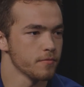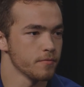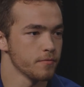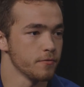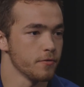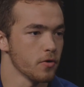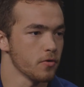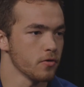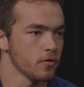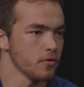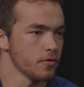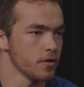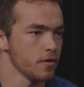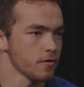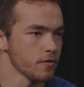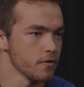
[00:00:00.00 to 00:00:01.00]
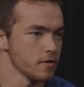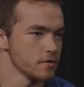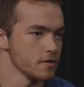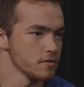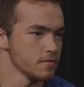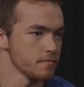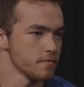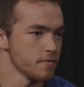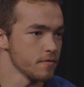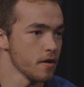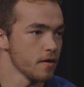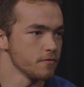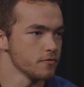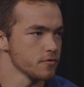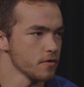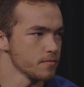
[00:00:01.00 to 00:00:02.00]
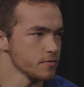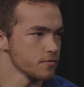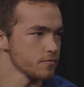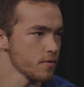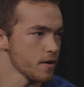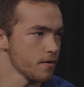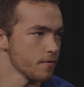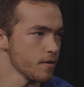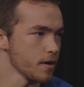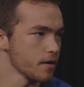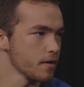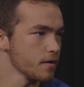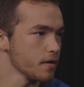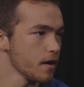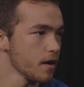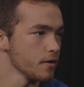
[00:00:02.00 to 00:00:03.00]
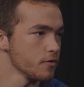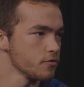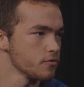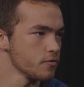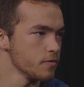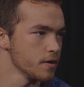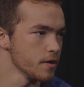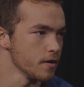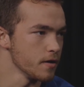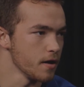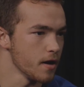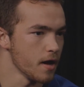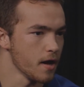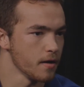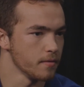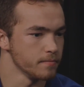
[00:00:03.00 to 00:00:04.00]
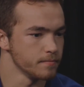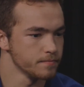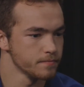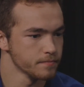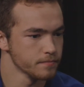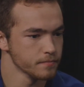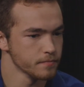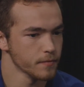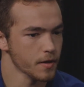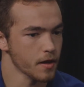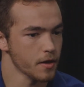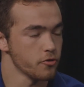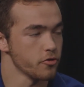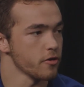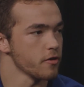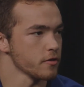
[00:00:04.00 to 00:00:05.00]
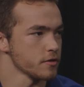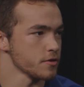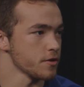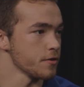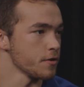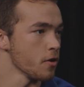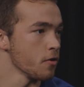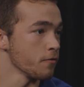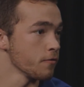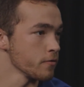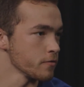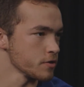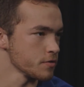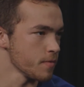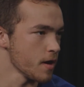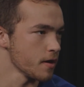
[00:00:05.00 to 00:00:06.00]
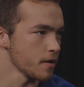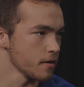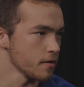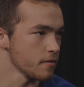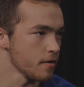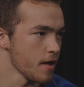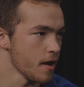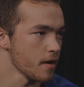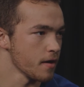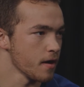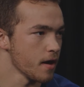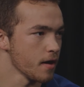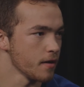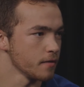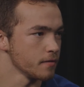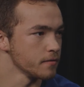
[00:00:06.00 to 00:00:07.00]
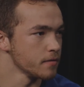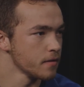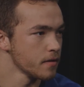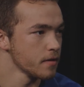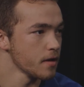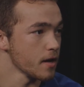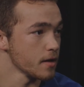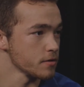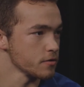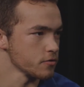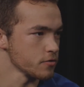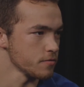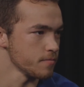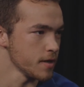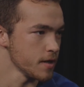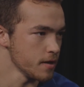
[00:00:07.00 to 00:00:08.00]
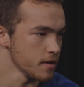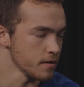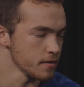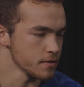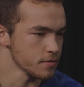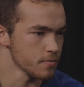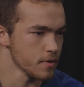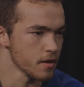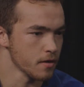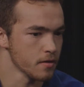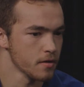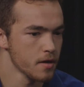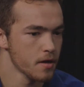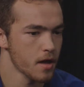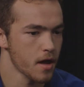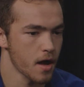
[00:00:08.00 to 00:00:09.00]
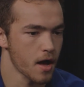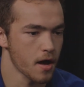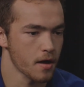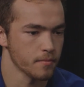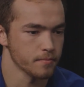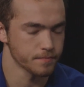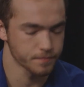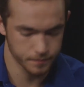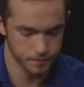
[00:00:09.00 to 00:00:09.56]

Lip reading: vocal in your criticisms of Trump's rhetoric on Twitter, and journalists are known for responding to that on social media as well. To